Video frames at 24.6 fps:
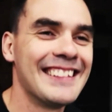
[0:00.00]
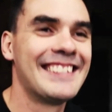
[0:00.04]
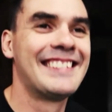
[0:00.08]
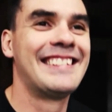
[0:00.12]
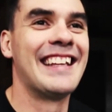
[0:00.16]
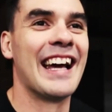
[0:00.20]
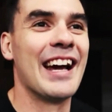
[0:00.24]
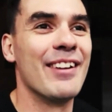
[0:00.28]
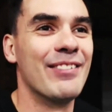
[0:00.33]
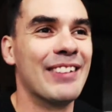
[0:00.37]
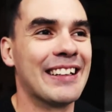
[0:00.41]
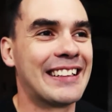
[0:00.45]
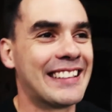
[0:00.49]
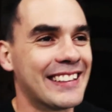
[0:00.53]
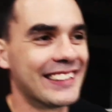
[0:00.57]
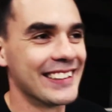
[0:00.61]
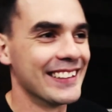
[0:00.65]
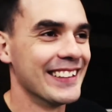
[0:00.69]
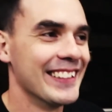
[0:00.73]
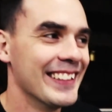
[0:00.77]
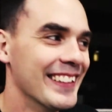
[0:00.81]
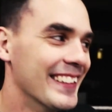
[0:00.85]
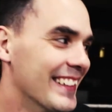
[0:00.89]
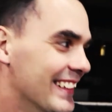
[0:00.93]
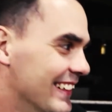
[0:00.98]
Damn it!
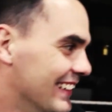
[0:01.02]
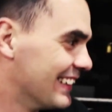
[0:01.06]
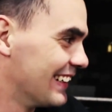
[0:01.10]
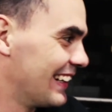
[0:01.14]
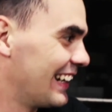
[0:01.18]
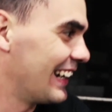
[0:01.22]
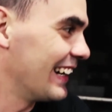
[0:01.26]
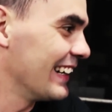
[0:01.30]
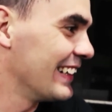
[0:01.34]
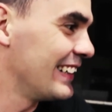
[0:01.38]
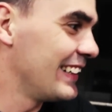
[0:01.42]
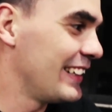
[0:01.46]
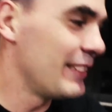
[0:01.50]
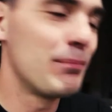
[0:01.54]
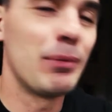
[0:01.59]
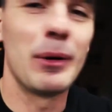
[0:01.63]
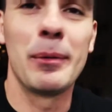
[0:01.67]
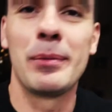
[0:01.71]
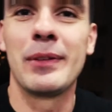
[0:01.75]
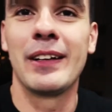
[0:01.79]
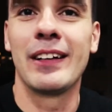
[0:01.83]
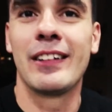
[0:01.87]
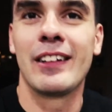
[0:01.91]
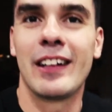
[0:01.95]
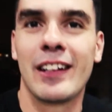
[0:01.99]
I need
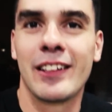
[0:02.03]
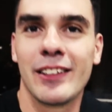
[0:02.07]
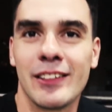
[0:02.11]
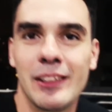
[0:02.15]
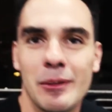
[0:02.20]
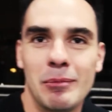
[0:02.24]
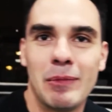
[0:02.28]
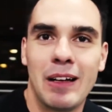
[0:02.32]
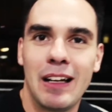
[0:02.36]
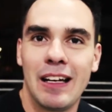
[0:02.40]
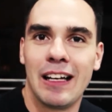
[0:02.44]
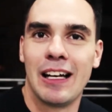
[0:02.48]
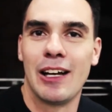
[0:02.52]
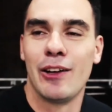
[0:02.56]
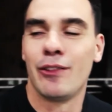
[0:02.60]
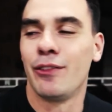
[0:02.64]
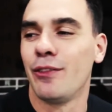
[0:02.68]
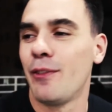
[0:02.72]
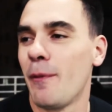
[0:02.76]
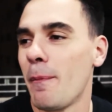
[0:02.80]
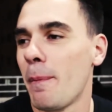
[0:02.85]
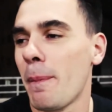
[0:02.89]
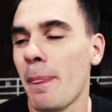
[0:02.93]
pops and crackles in my life.